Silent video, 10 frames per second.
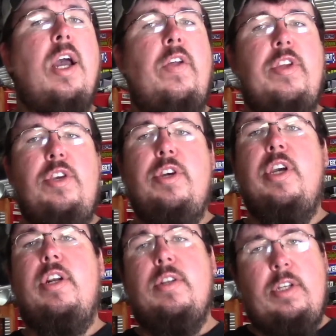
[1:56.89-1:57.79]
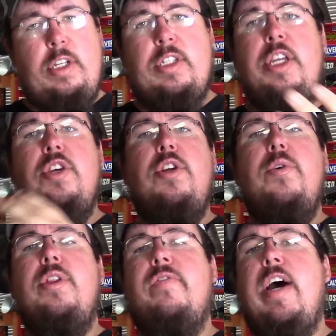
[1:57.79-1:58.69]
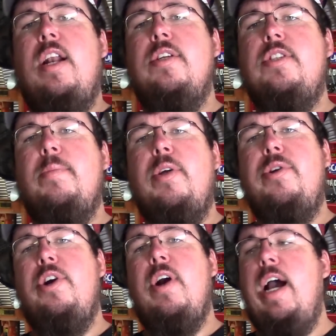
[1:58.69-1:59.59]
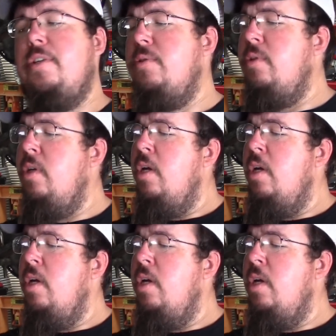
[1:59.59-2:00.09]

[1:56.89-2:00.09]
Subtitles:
and then you can continue doing the final assembly on your axle.